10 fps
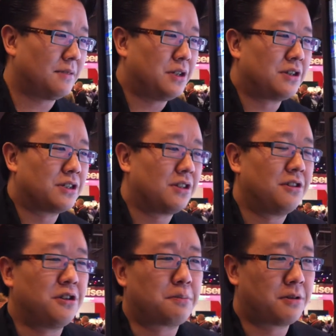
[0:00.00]
do you
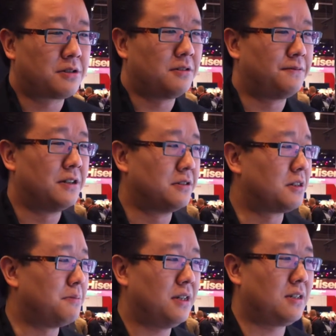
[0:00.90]
consider your personal phone
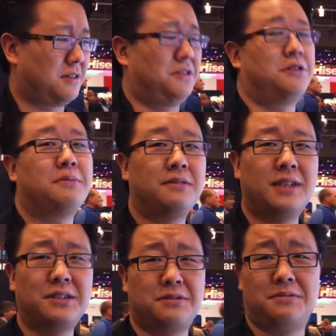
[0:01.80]
to be a consumer
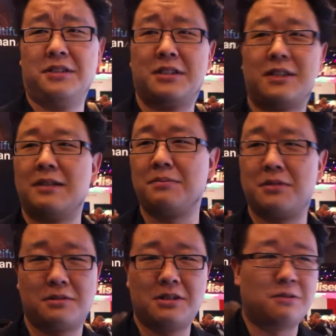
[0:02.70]
device or really something I'm,
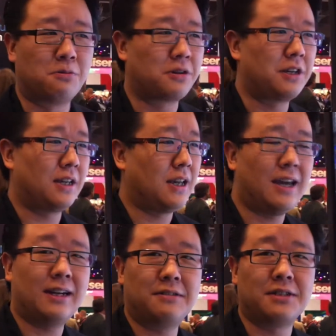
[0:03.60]
you know, working
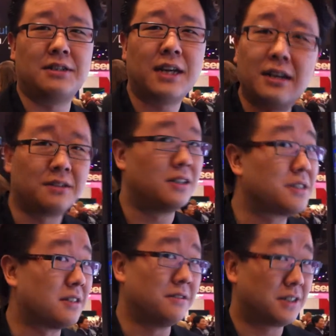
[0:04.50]
eight hours a day on
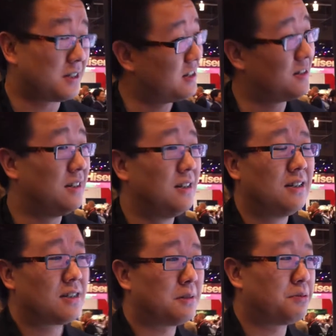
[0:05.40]
also? It's a,
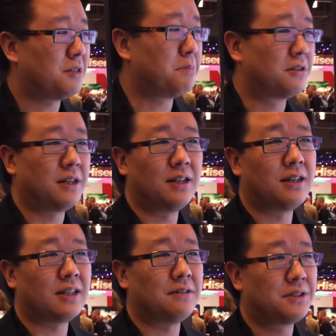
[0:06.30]
it's a pretty blurry
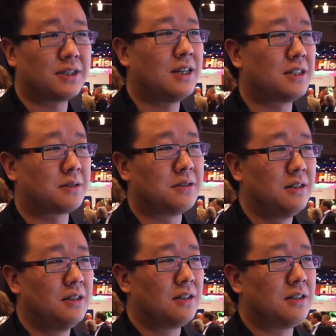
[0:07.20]
line. I would say it's
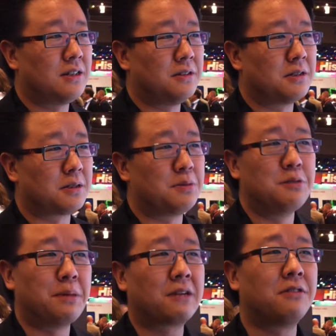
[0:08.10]
you know some
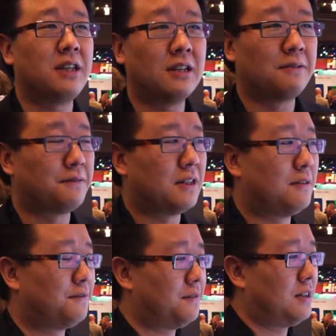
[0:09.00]
ubiquity of,
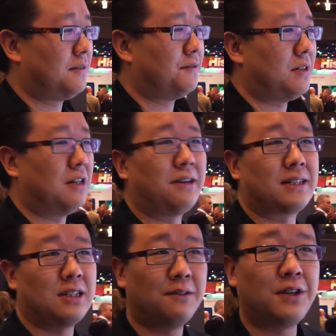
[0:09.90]
of, of,
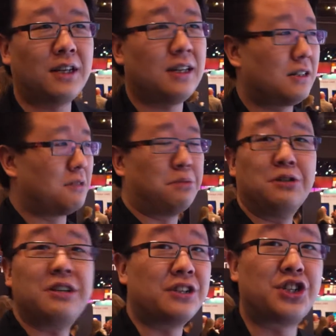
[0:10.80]
interactivity and
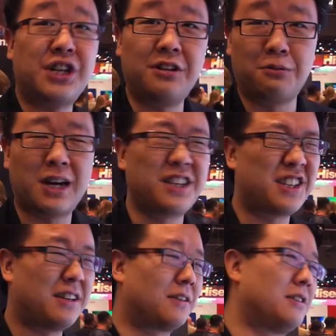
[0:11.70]
computing in general rather
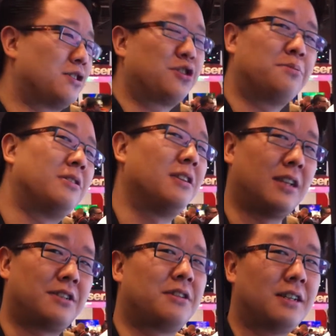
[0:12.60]
than a consumer
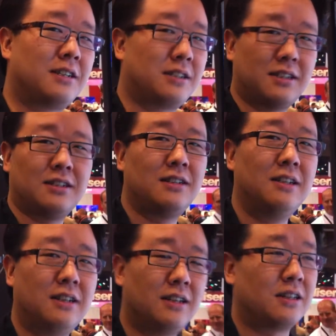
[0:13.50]
electronics uh,
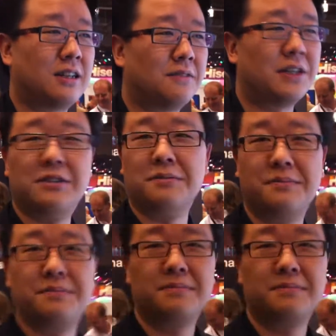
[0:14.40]
kind of venue.